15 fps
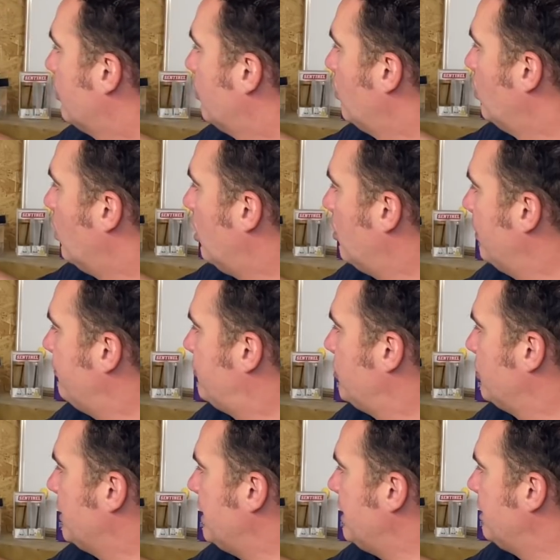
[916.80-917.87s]
What we've
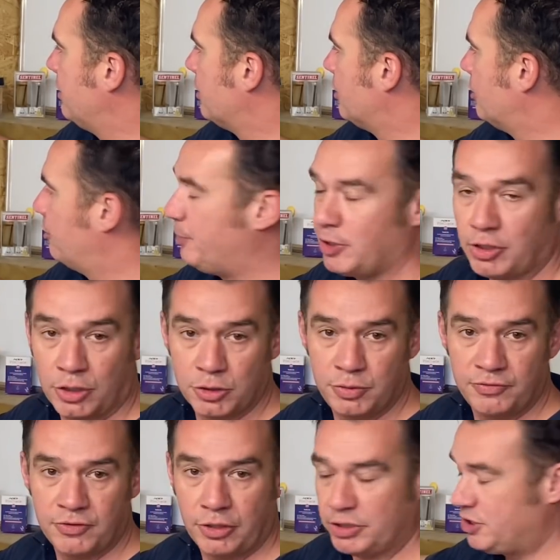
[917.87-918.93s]
done here though, because
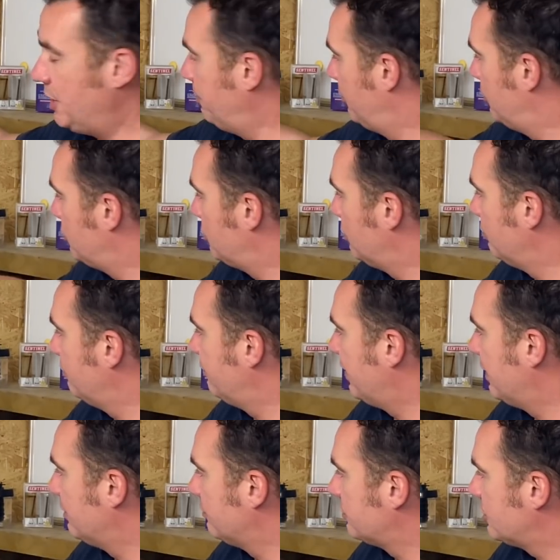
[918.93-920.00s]
we've got separate zone
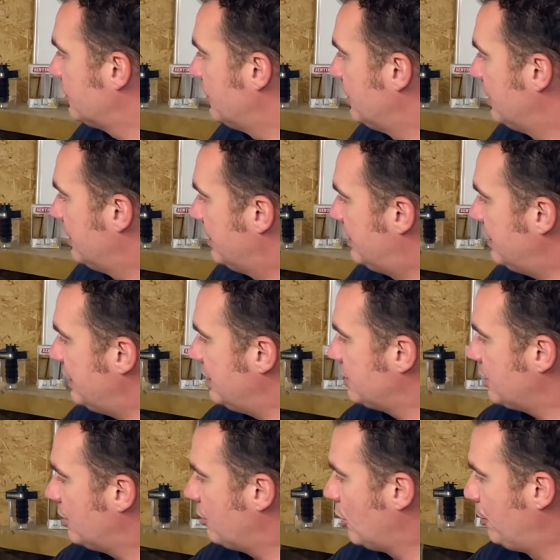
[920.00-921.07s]
valves,
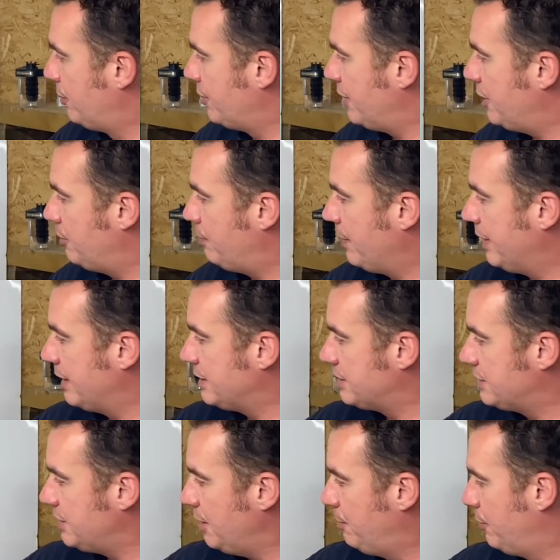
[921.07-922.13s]
these are operated by
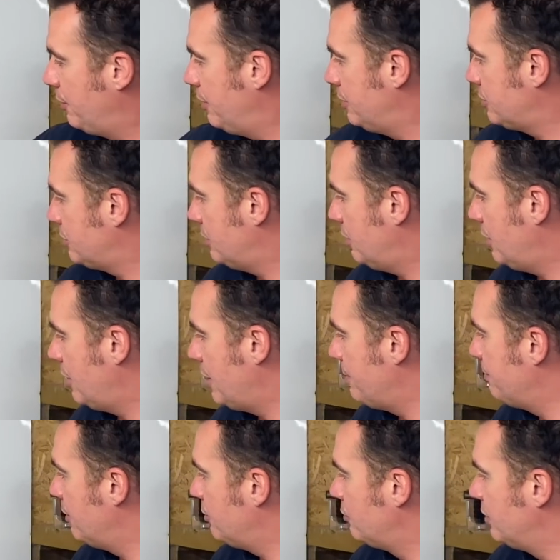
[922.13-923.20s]
separate
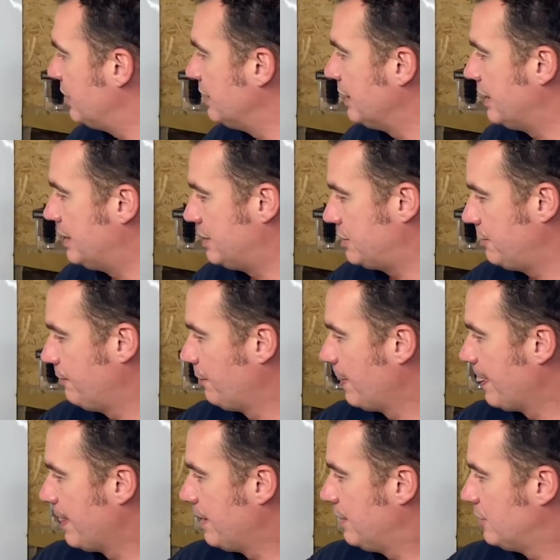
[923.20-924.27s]
relays.
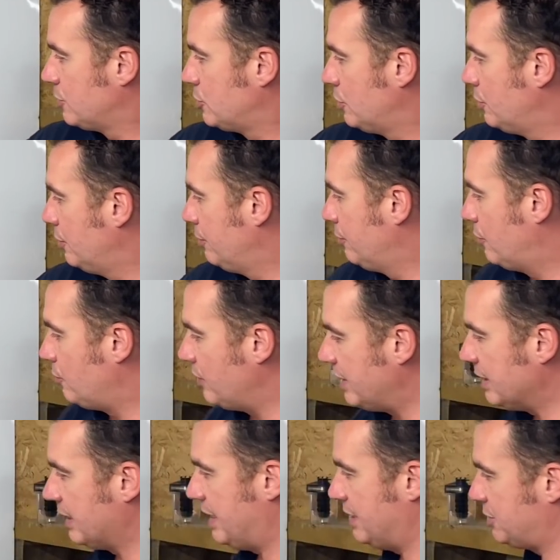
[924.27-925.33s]
So the
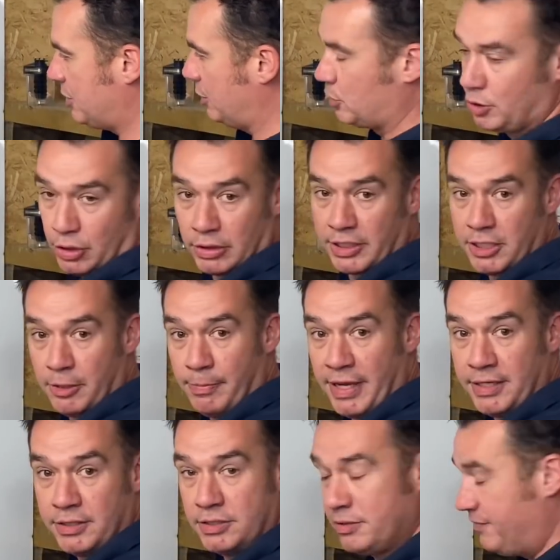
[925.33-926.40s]
relays are totally
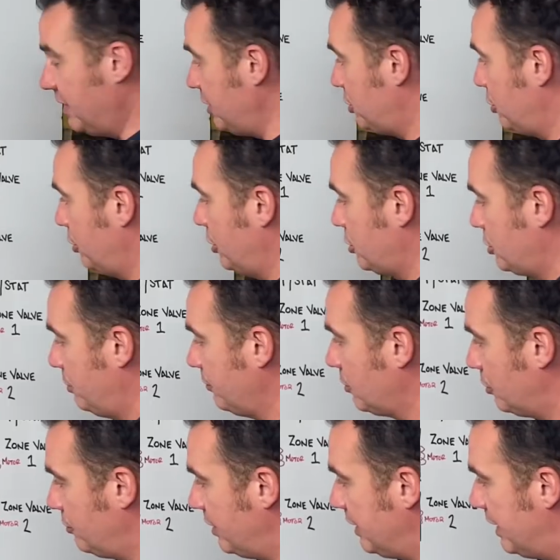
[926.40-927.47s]
independent of each other. So we've
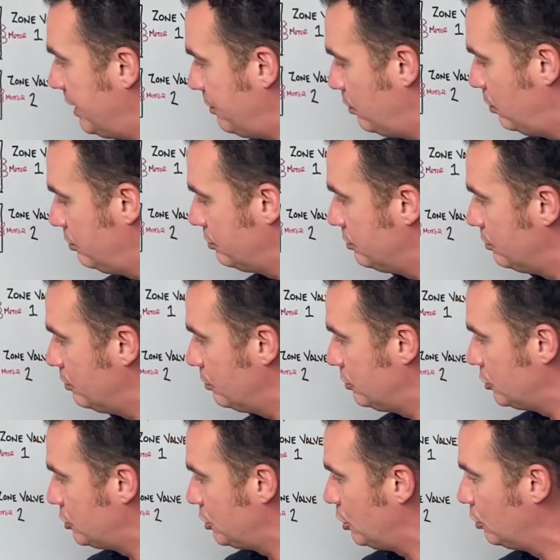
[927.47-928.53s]
got relay
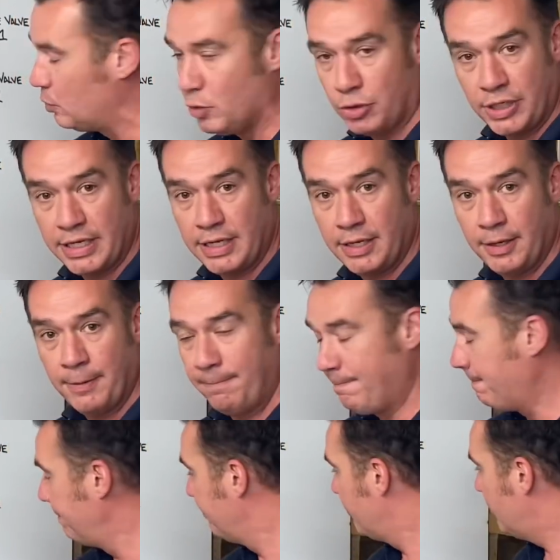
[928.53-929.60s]
zone one here
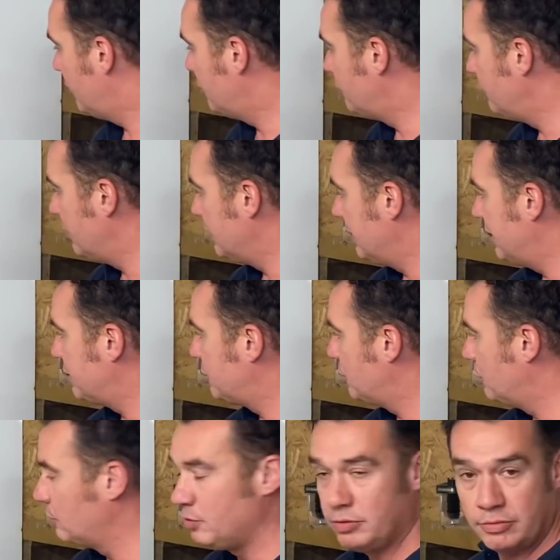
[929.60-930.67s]
and relay
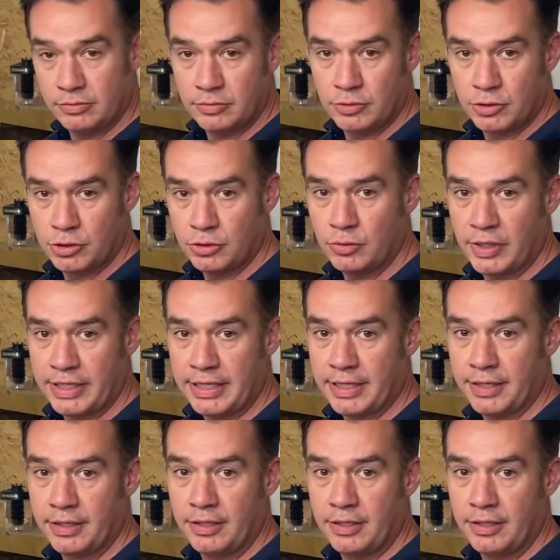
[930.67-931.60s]
zone two here.